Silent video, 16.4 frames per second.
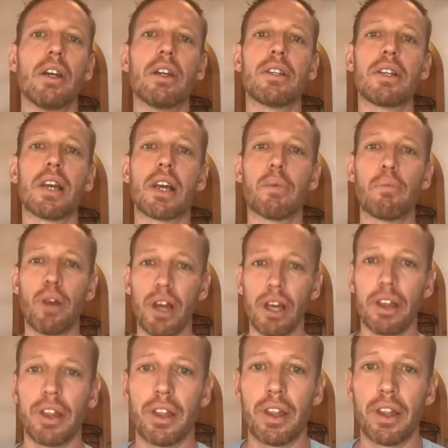take a
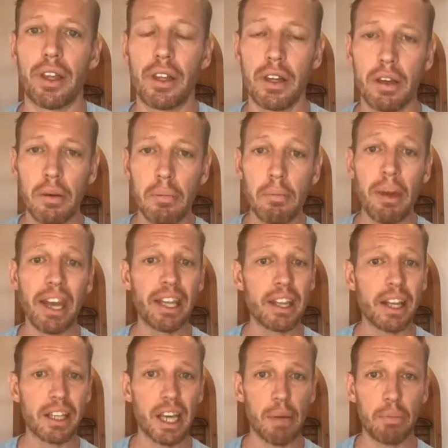breath, make
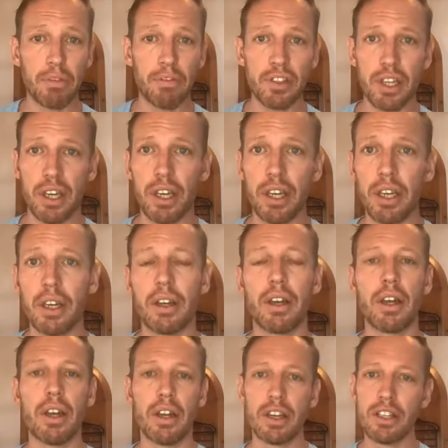that cup of tea,
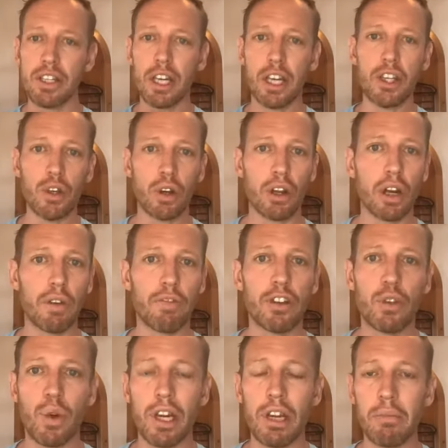set your alarm for
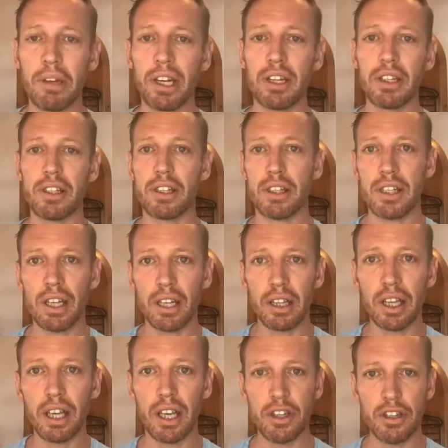20 minutes, tell
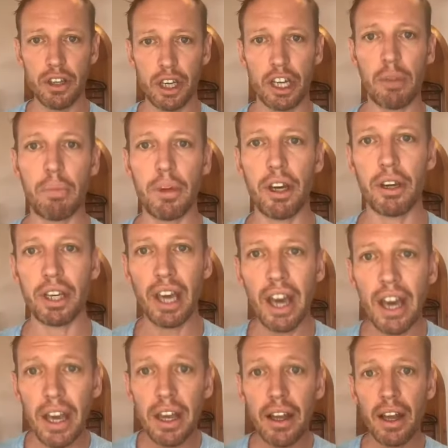the kids you're going to be
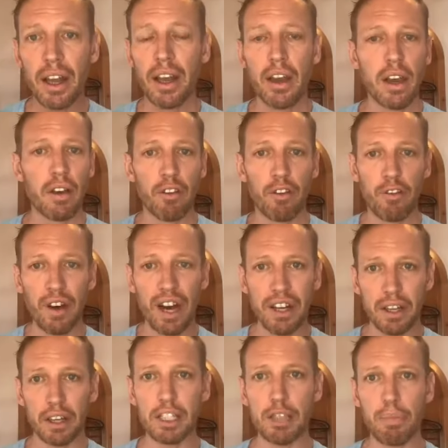okay.
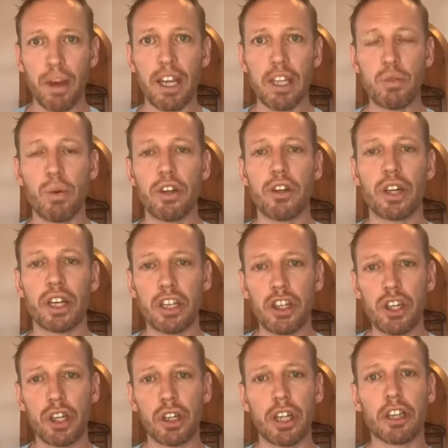Find a space where you can
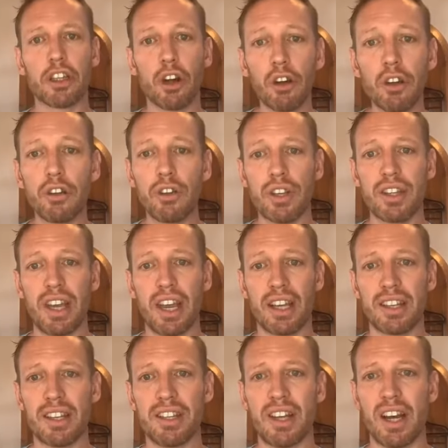chill and go through this
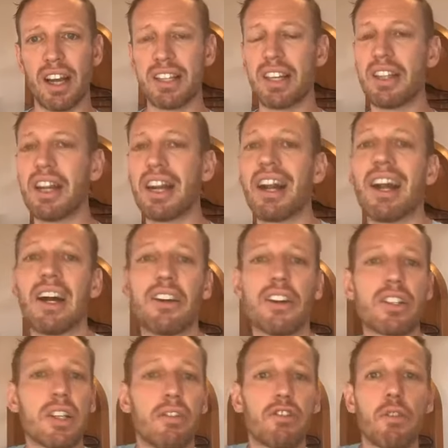exercise, and then allow
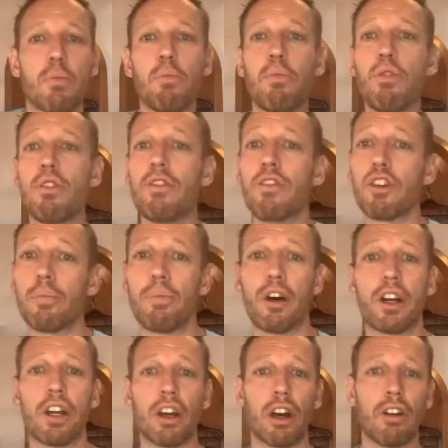yourself to move your
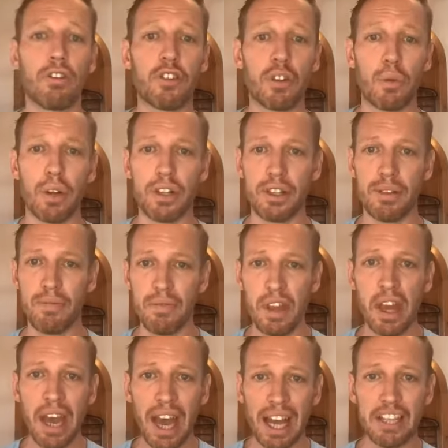body afterwards
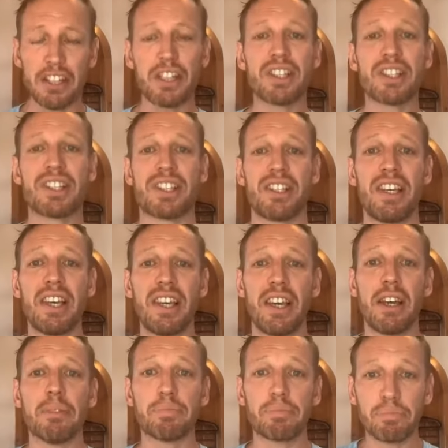and just
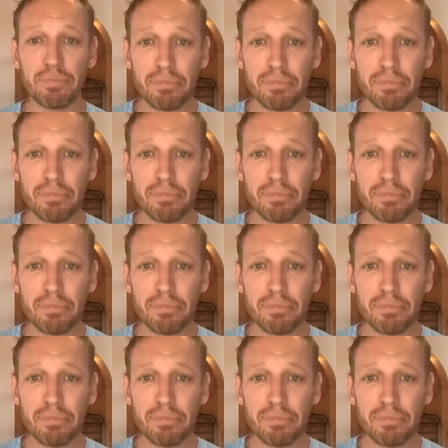see